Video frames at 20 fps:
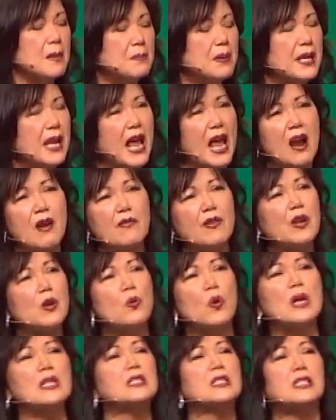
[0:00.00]
But every
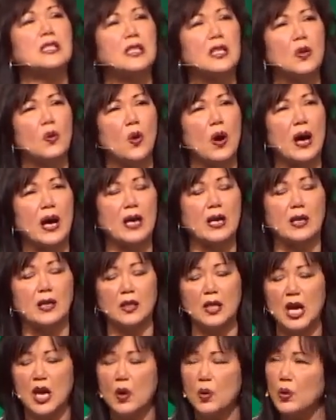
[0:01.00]
once in a
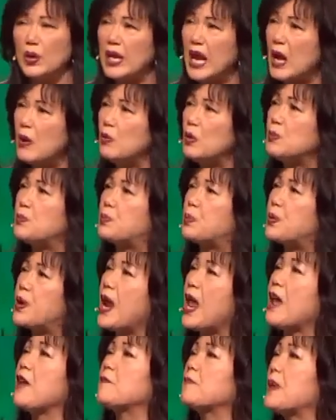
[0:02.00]
while, when I would
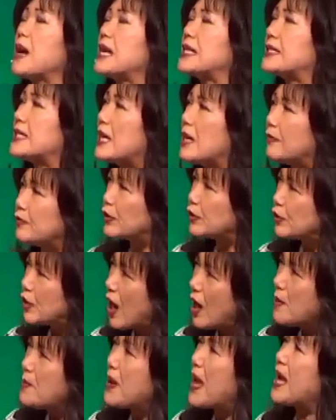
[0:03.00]
brave myself to
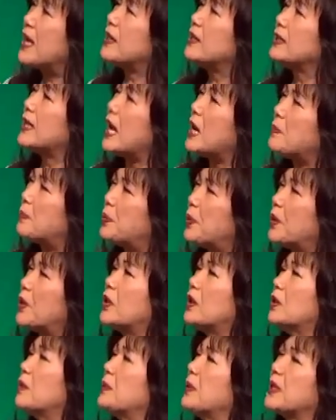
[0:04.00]
come out of that
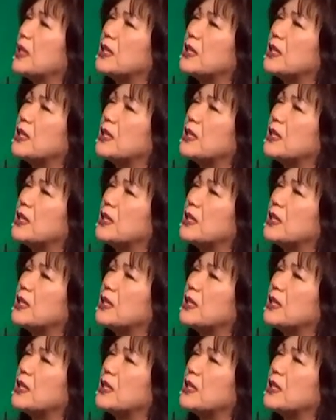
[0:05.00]
burrow